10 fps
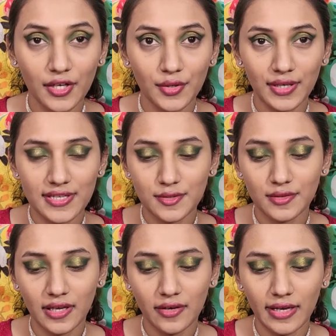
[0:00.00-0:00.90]
Okay, so
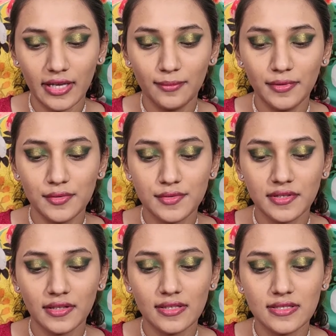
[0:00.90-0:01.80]
now I'll be
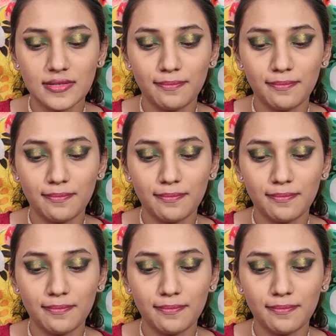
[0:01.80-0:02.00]
using this